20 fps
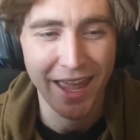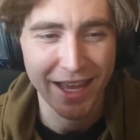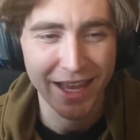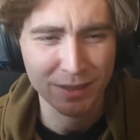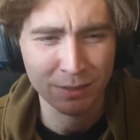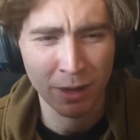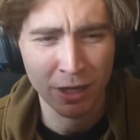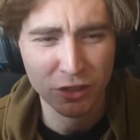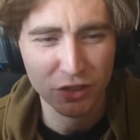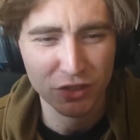as
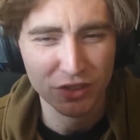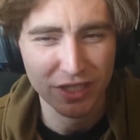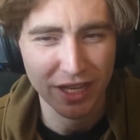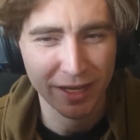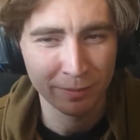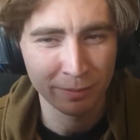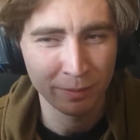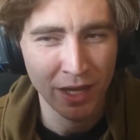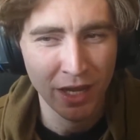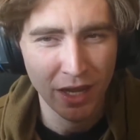much as
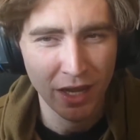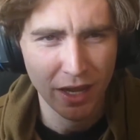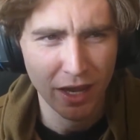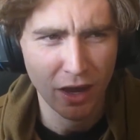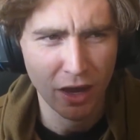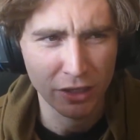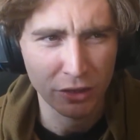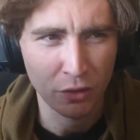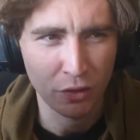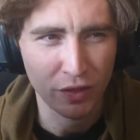
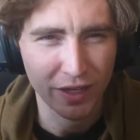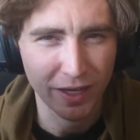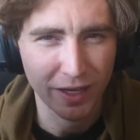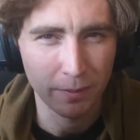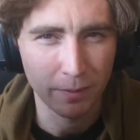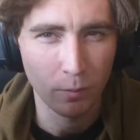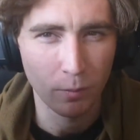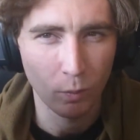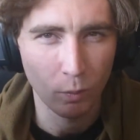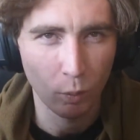I don't think
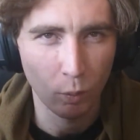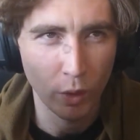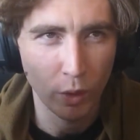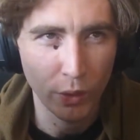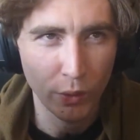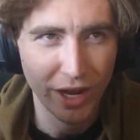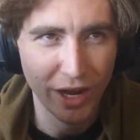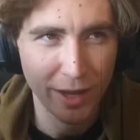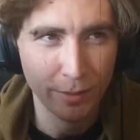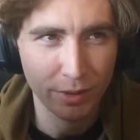it
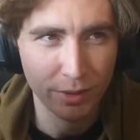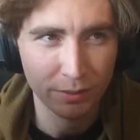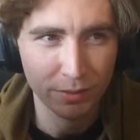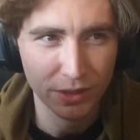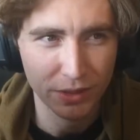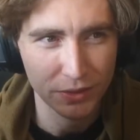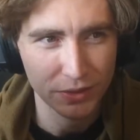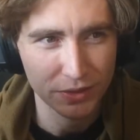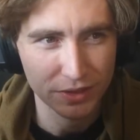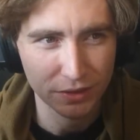will happen
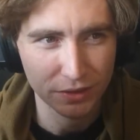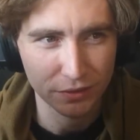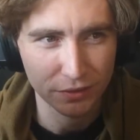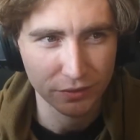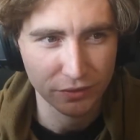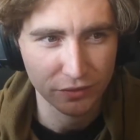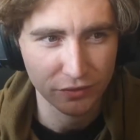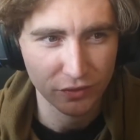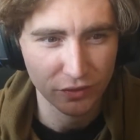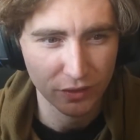because
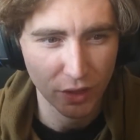of